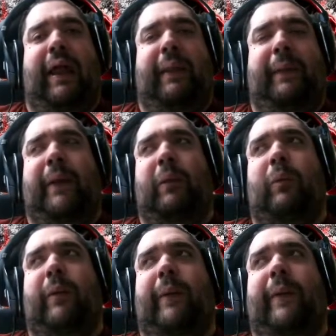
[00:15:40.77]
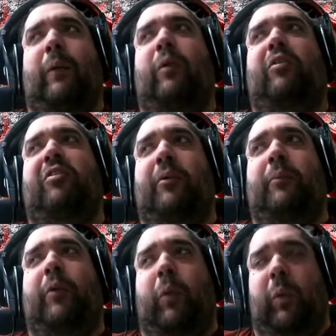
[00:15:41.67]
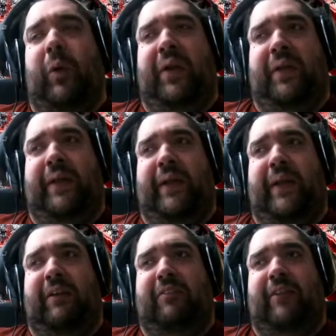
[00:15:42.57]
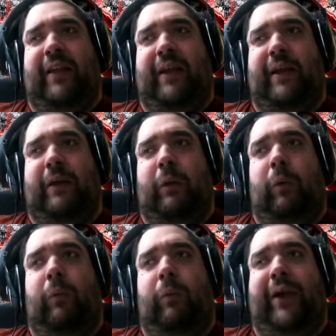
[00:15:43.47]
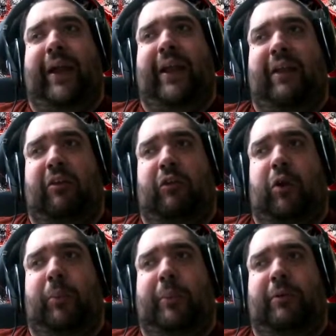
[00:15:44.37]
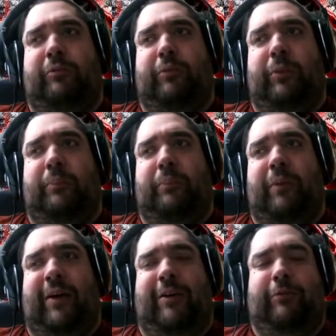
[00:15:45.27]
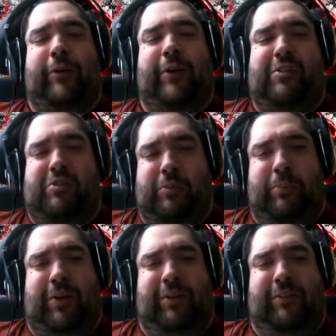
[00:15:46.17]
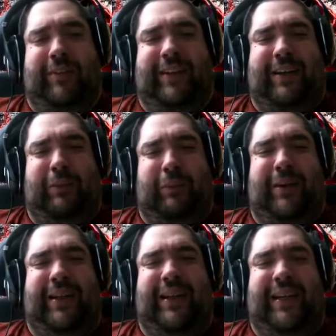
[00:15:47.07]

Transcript: There were some corny things like Cole getting his armor from a friendship bracelet. Like, really?